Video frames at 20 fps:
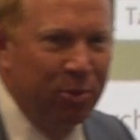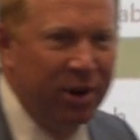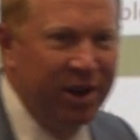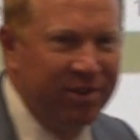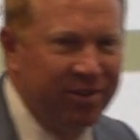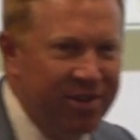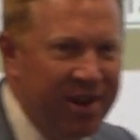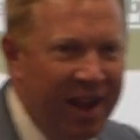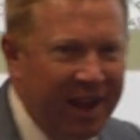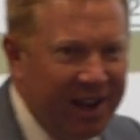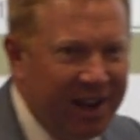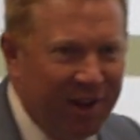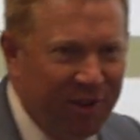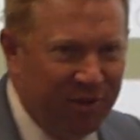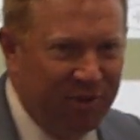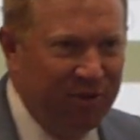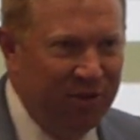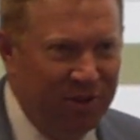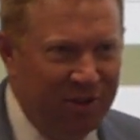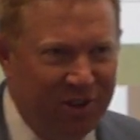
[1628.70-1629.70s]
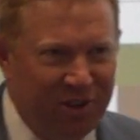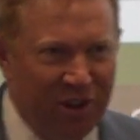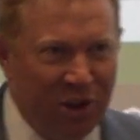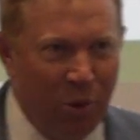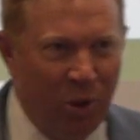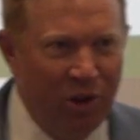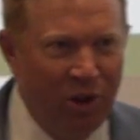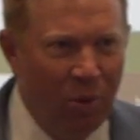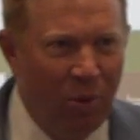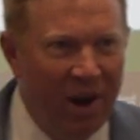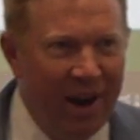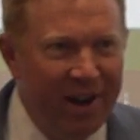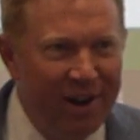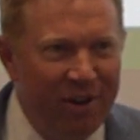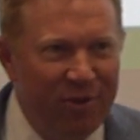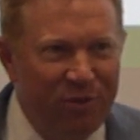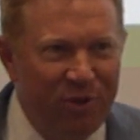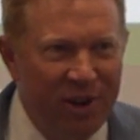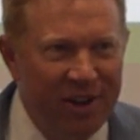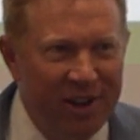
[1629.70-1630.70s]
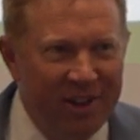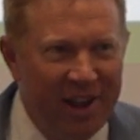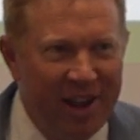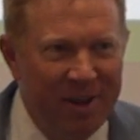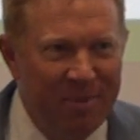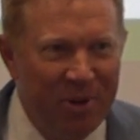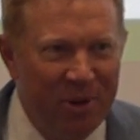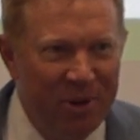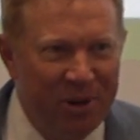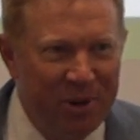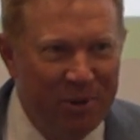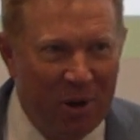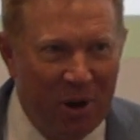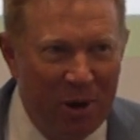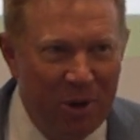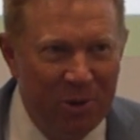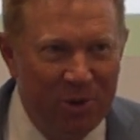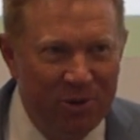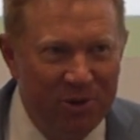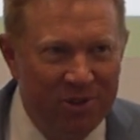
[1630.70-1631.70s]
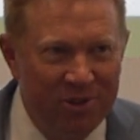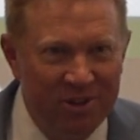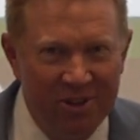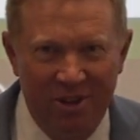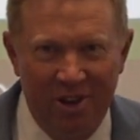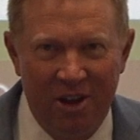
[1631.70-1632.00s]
when it's negative? You wonder why an unfunded liability grows?